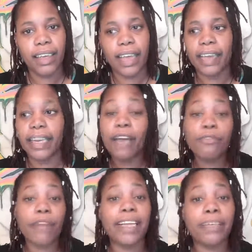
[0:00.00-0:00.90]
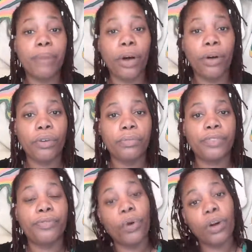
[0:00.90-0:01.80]
and not writing
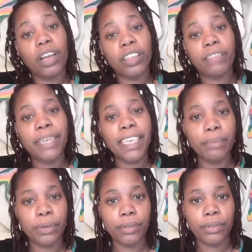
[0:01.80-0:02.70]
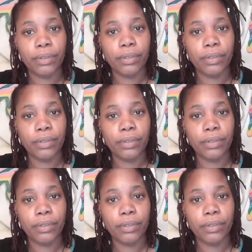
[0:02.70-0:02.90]
poems for other people.